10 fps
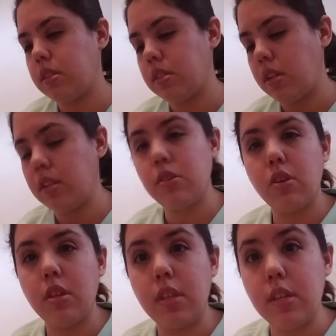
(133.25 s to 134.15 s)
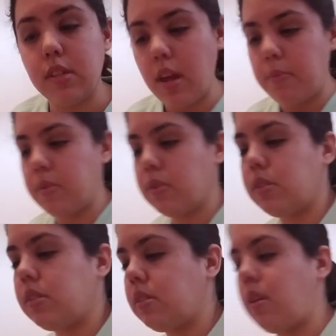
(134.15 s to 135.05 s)
Let's look at these
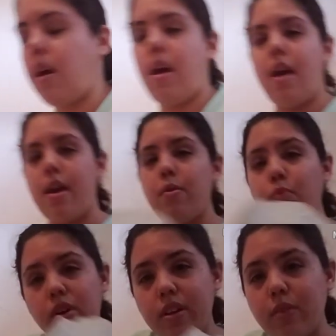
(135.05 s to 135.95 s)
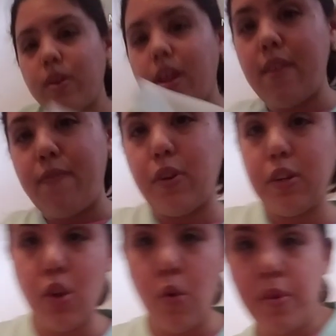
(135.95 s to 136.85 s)
diapers. I would when I first
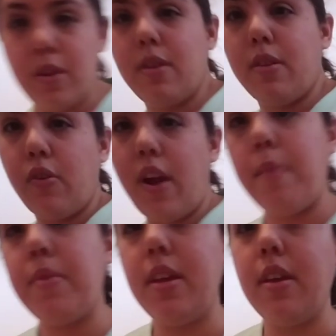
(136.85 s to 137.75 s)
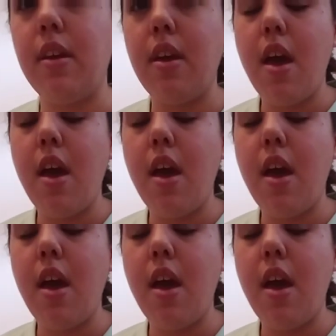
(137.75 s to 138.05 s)
opened it and grabbed it,